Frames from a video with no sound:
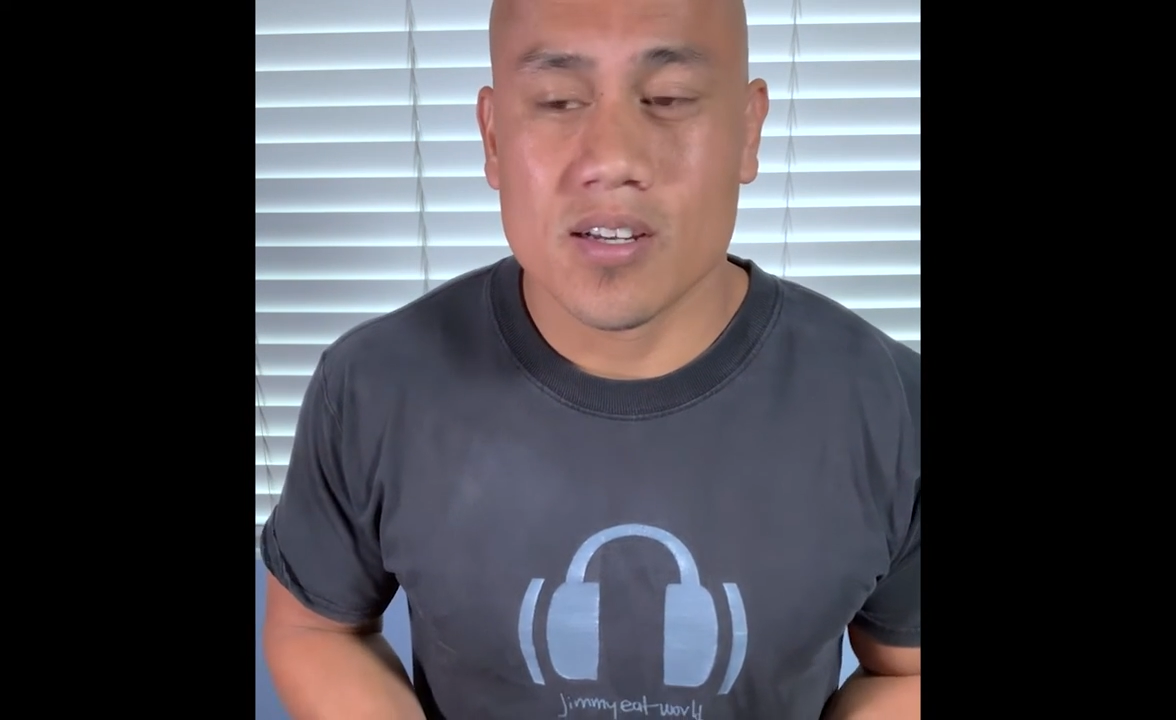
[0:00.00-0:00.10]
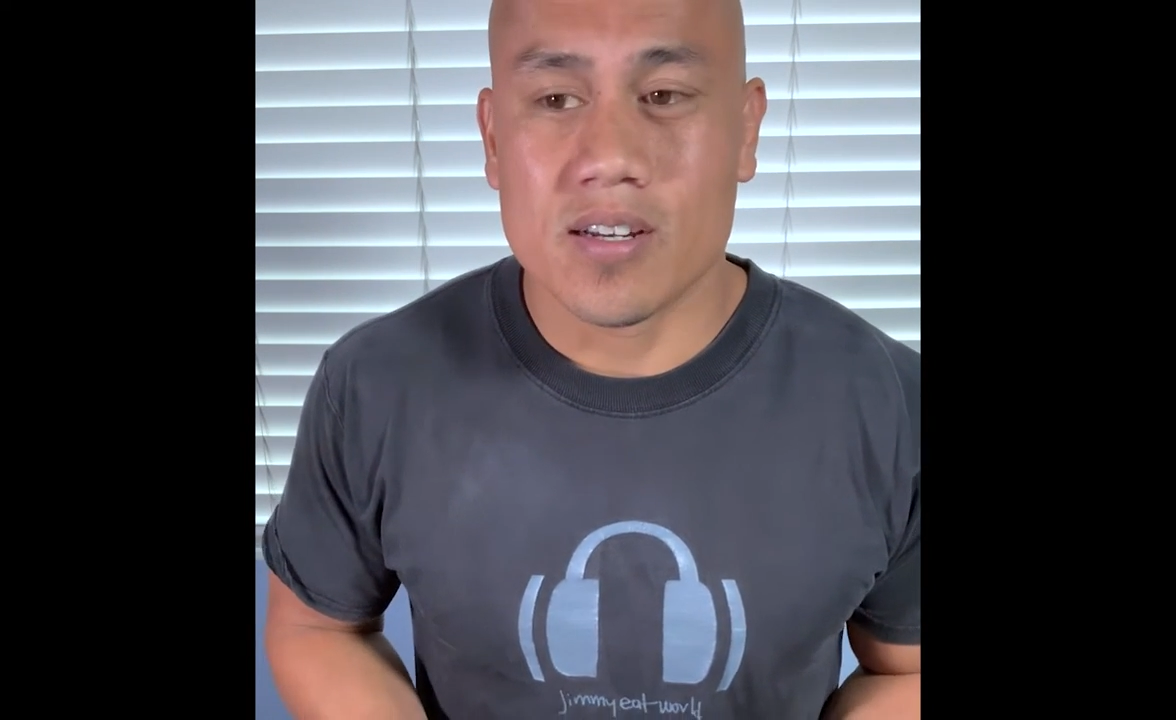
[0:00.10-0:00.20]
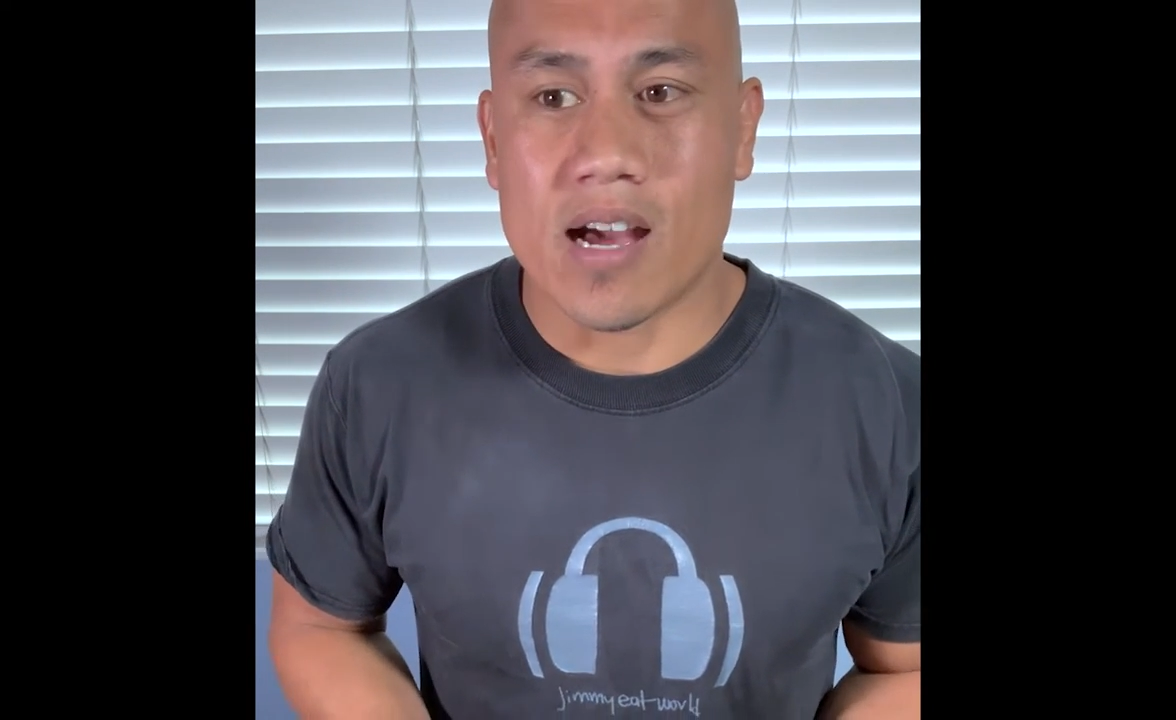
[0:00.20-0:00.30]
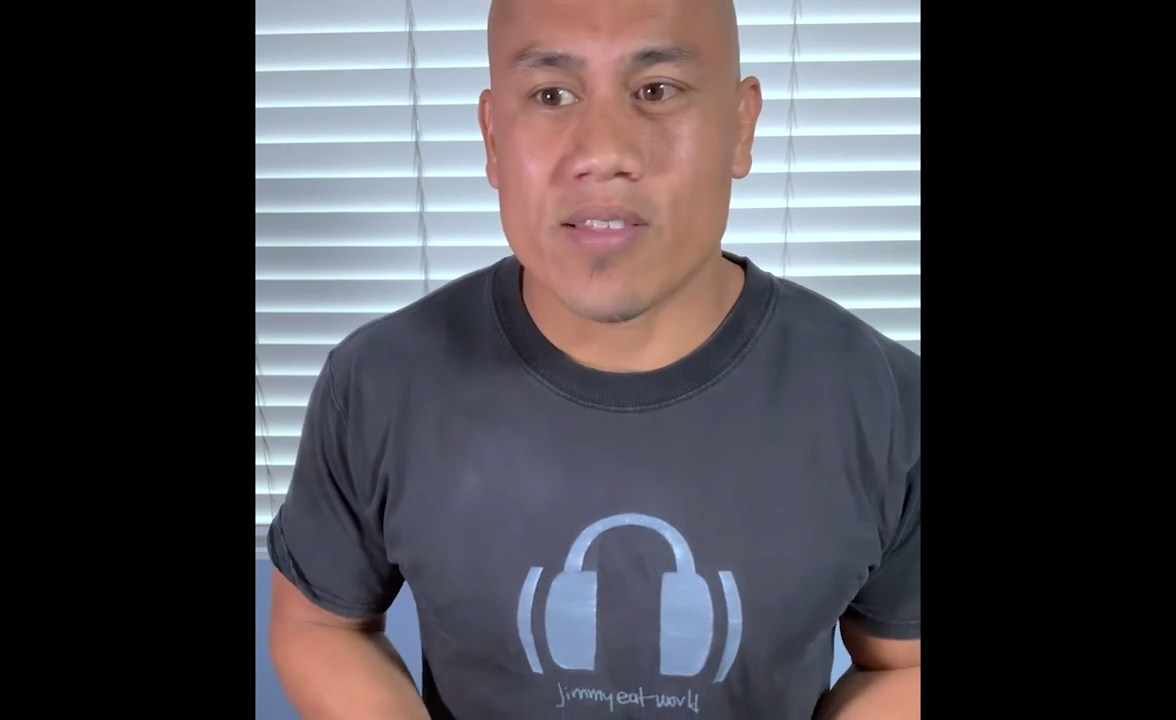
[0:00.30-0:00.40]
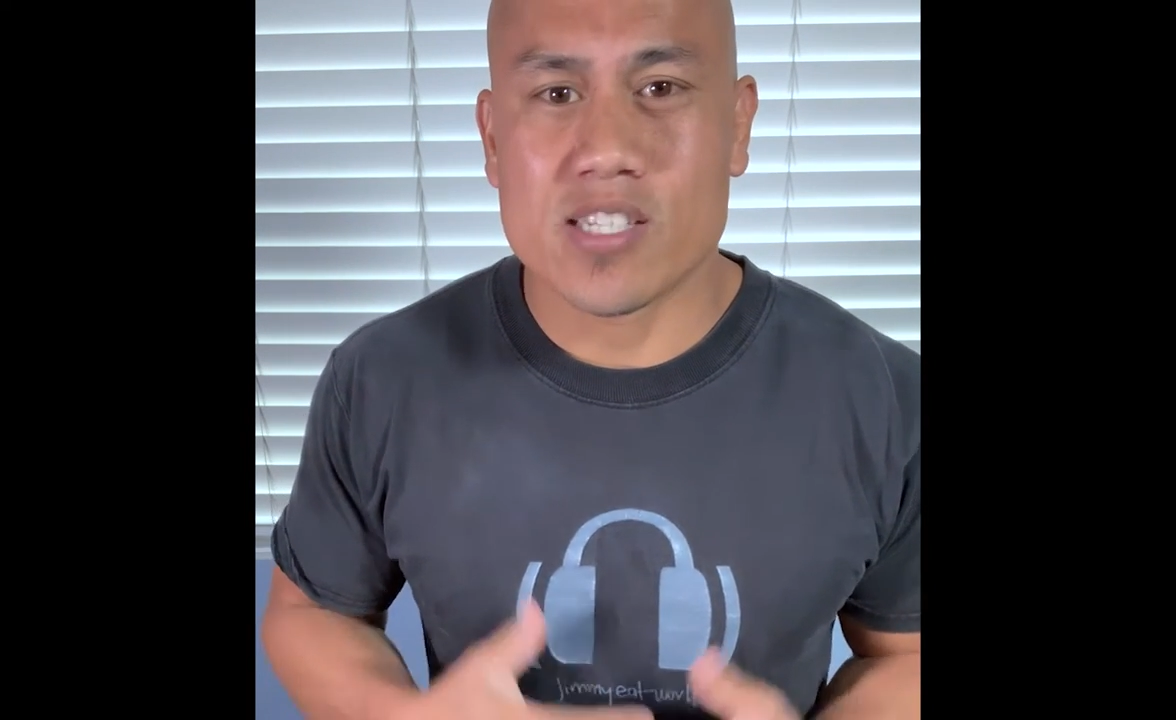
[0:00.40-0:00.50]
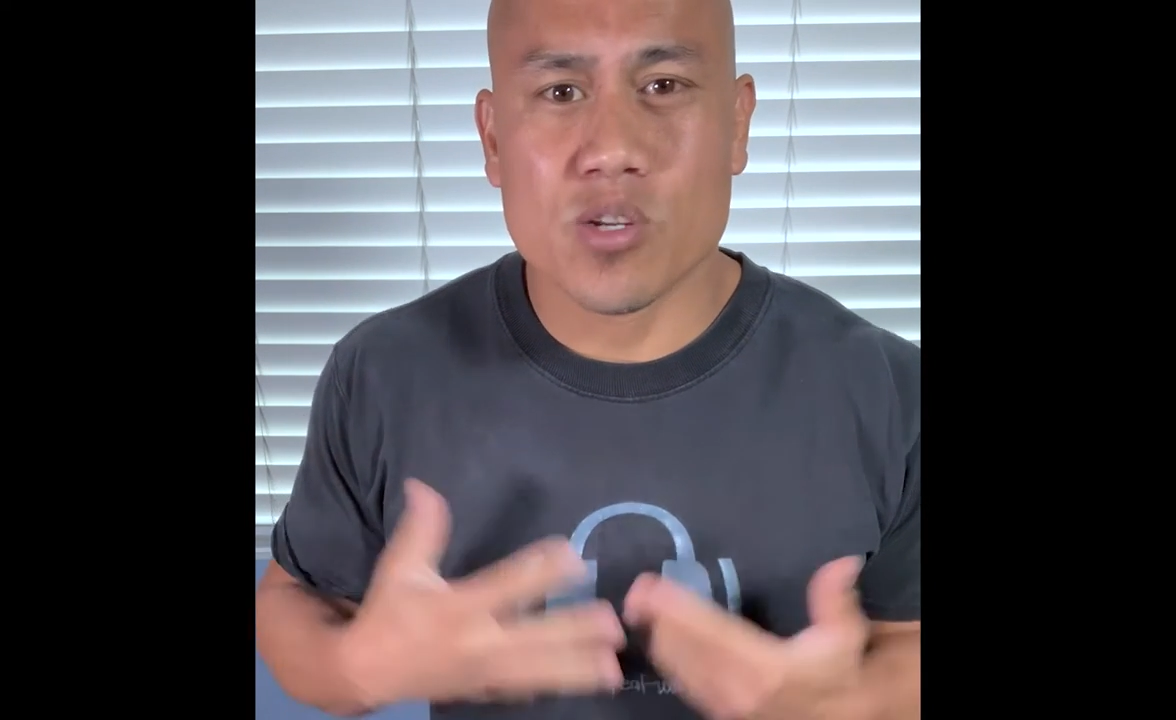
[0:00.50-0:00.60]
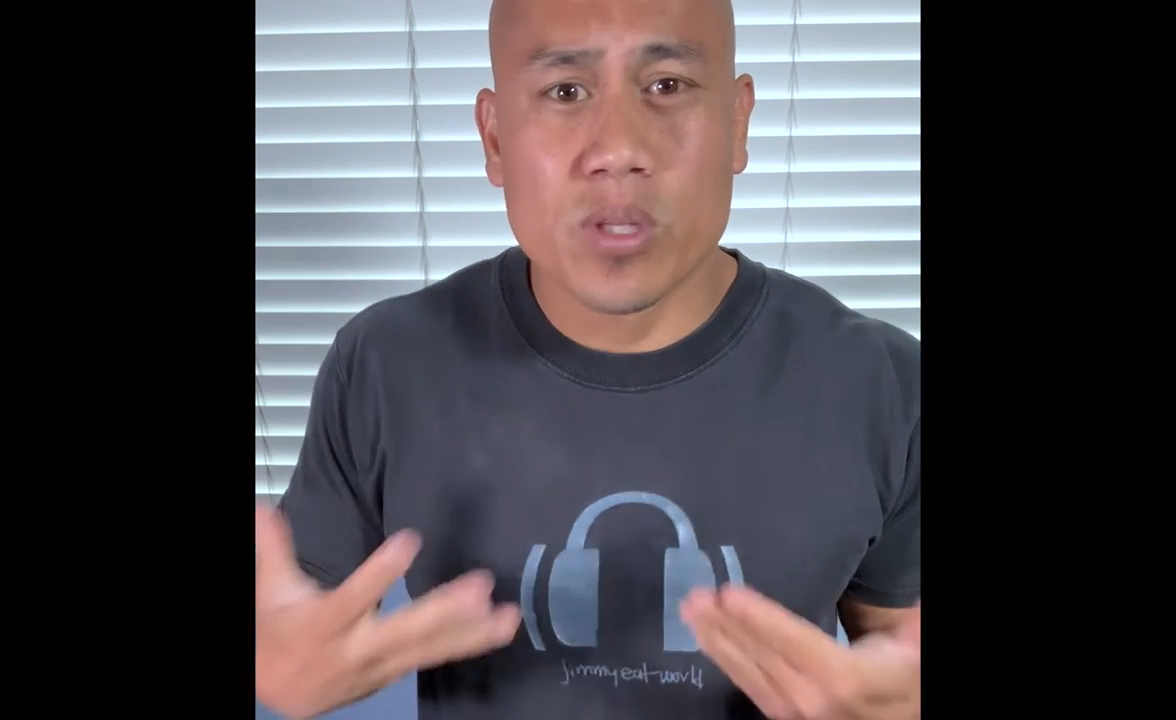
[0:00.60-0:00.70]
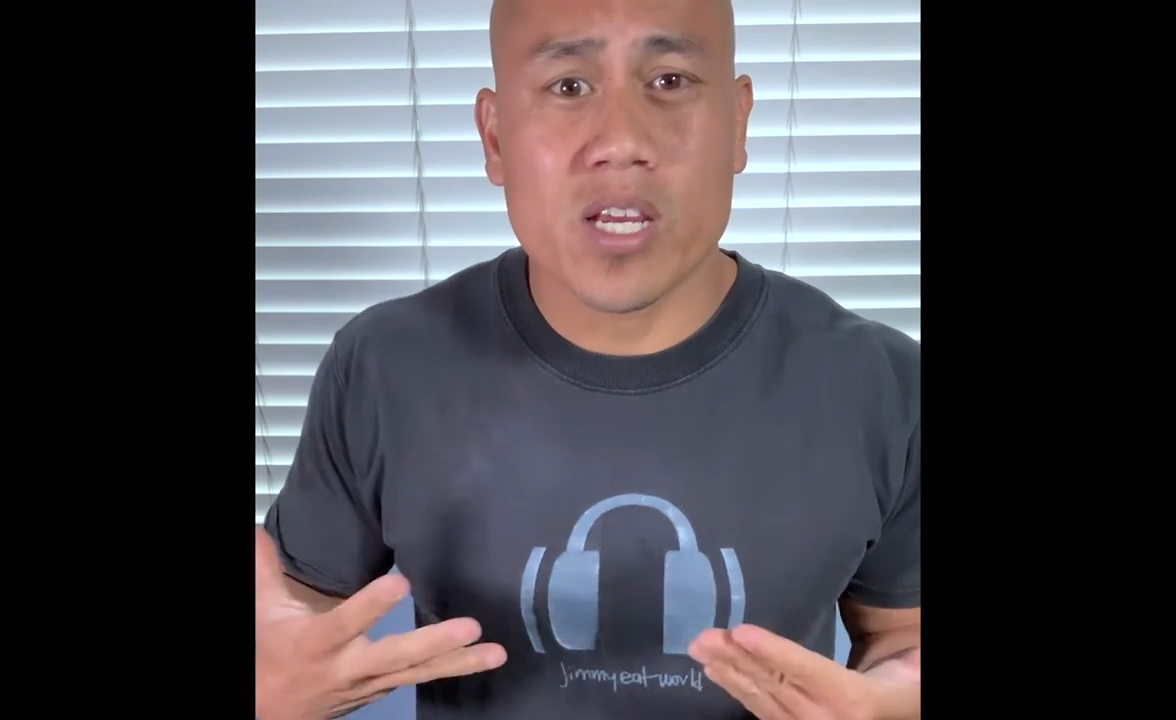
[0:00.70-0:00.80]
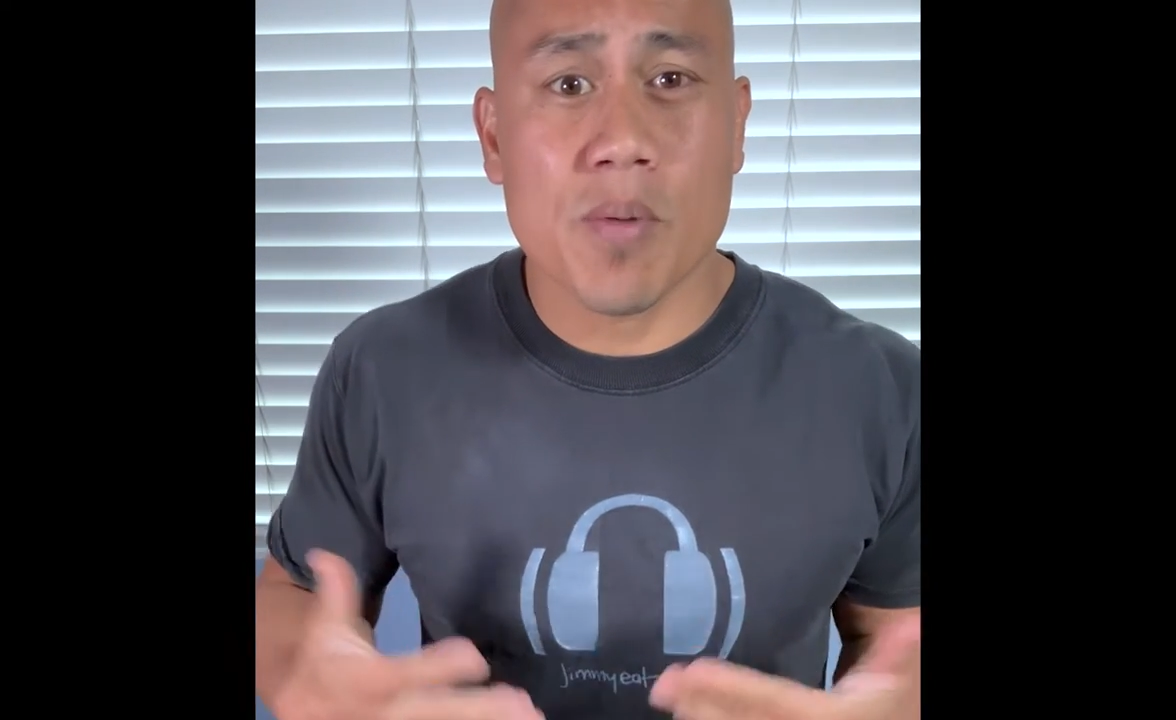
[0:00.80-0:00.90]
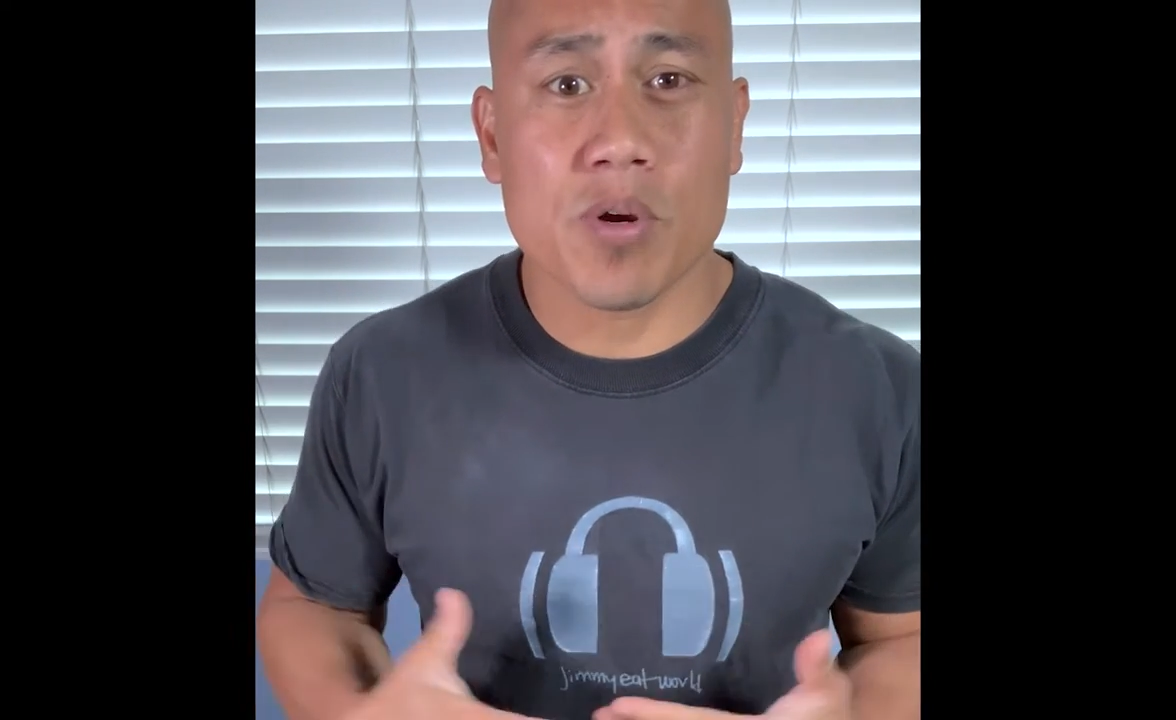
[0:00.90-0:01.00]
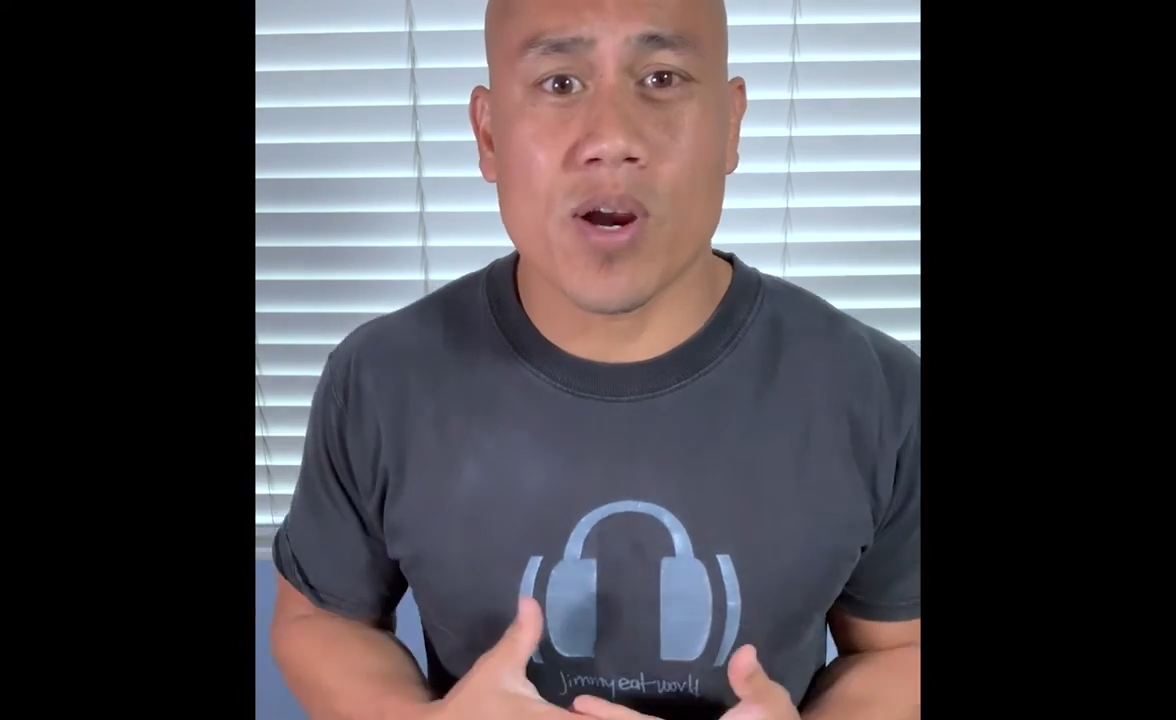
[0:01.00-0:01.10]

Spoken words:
Now, that's a really common